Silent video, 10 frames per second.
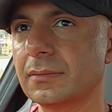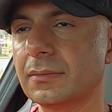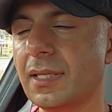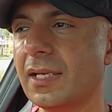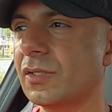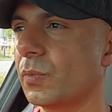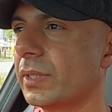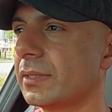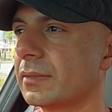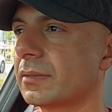That is
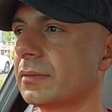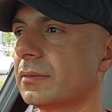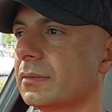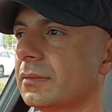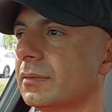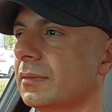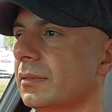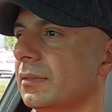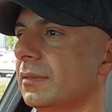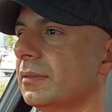weird.
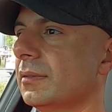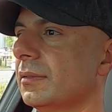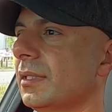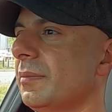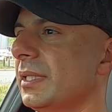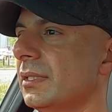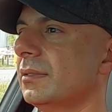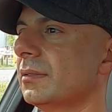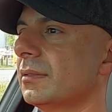I mean,